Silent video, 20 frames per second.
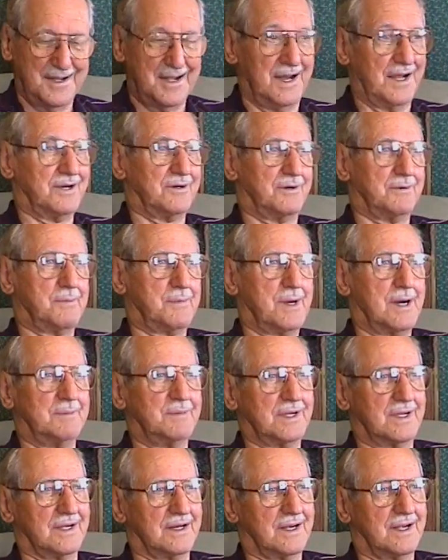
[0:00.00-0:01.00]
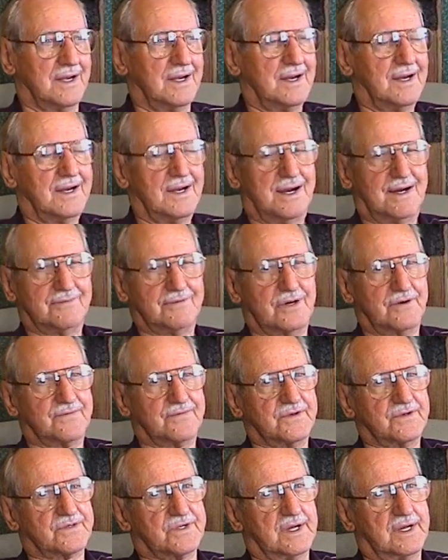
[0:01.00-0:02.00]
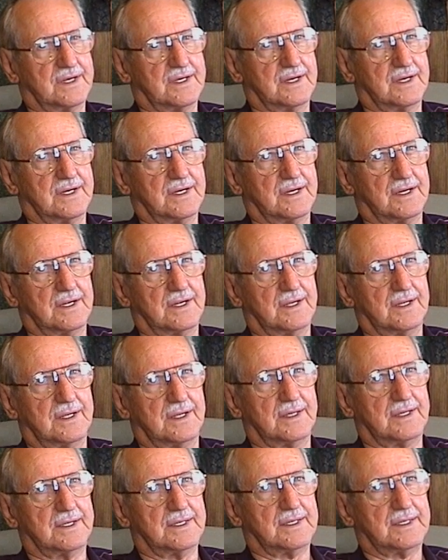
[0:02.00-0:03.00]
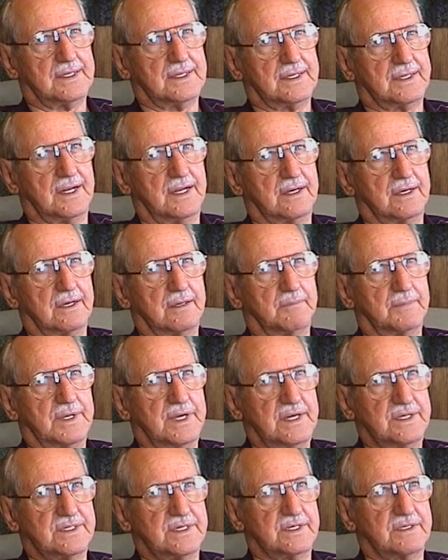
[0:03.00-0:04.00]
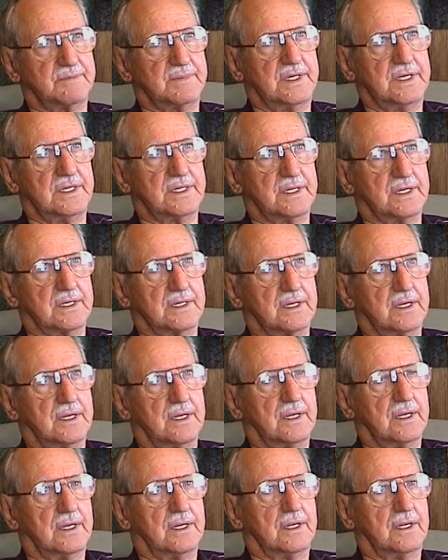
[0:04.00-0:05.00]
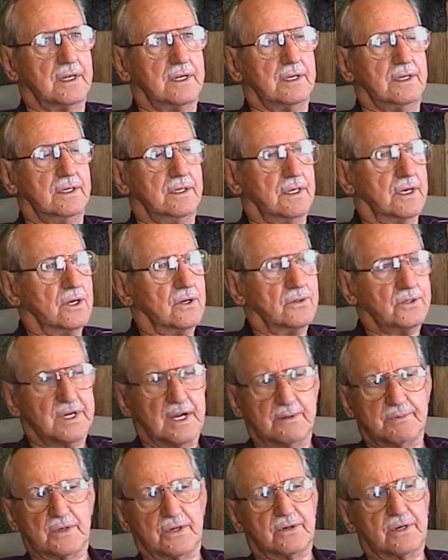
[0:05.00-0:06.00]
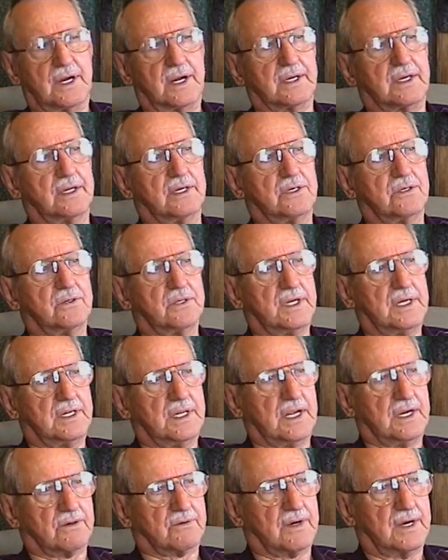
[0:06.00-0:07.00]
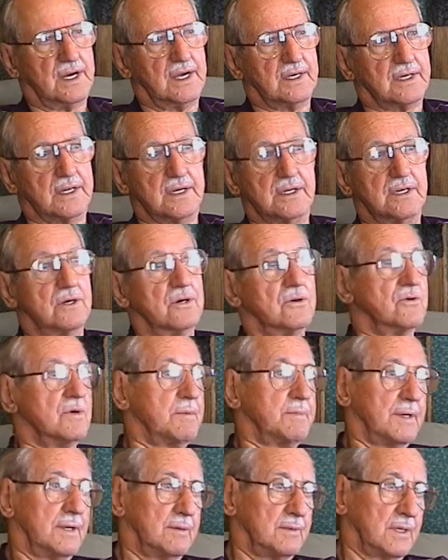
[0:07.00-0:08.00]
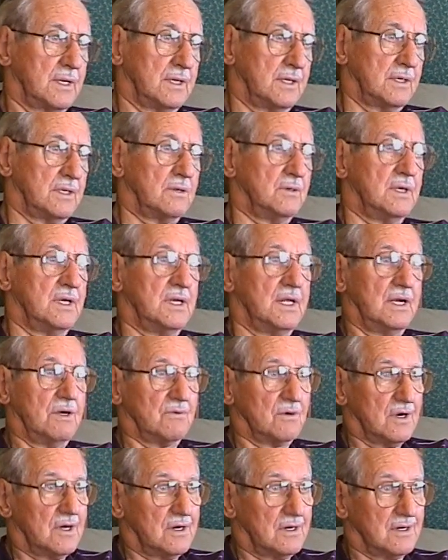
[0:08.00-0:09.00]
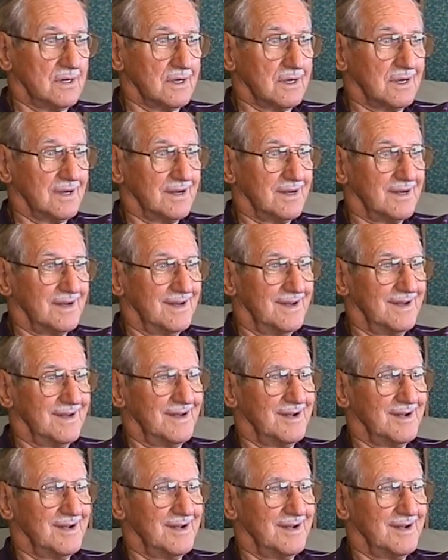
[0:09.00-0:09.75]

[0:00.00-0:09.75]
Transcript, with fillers: and the Yeah. Republican. I've often said that uh, it, it amazes me that no Democrat can do anything right and no Republican can do anything wrong. Yeah,